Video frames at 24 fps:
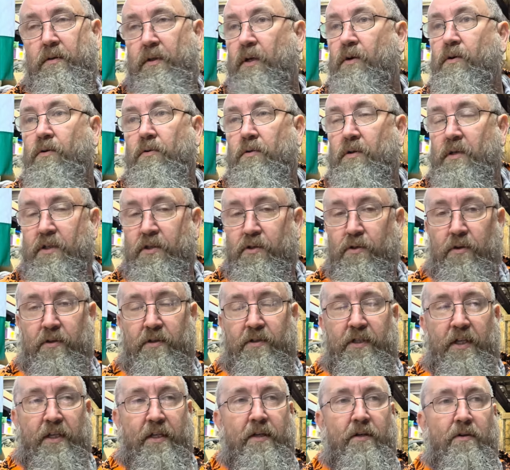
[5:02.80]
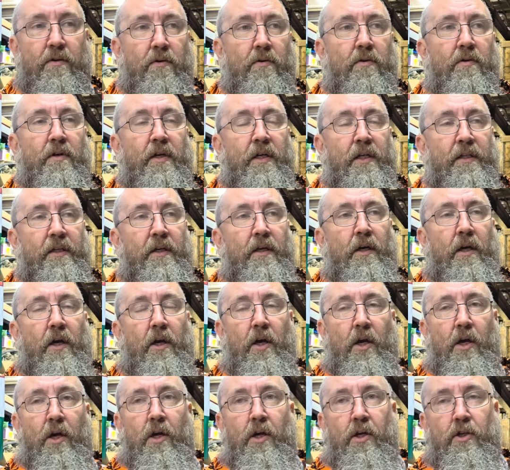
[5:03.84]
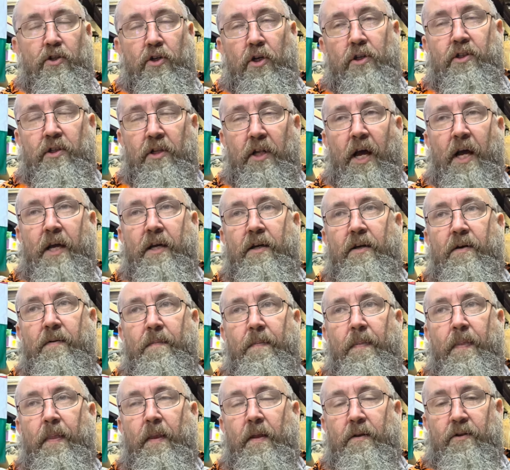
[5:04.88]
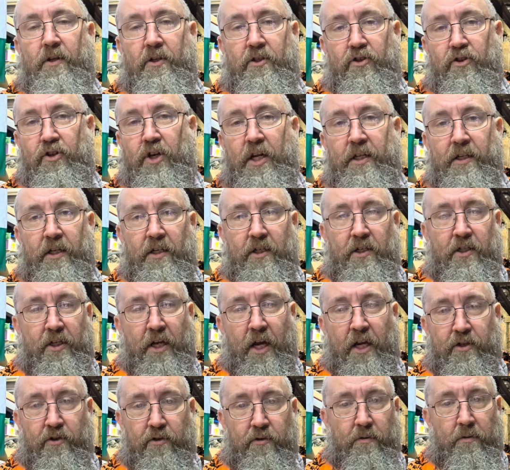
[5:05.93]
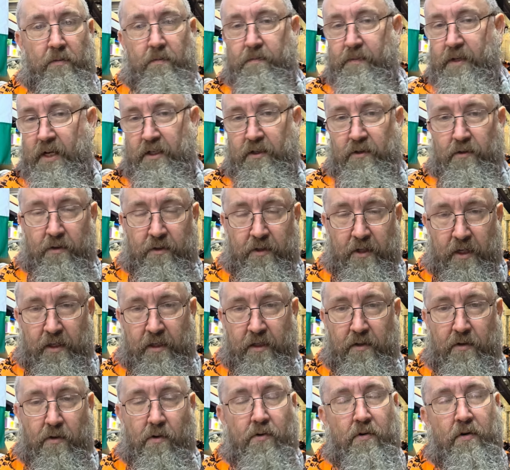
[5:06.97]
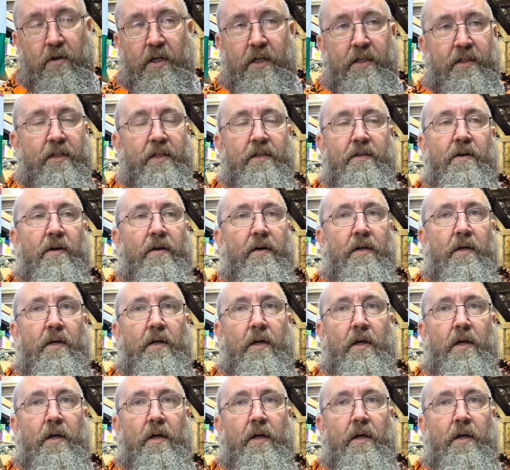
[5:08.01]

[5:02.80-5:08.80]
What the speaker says: The goal is not set in concrete. Just like the training schedule, that's not set in concrete either.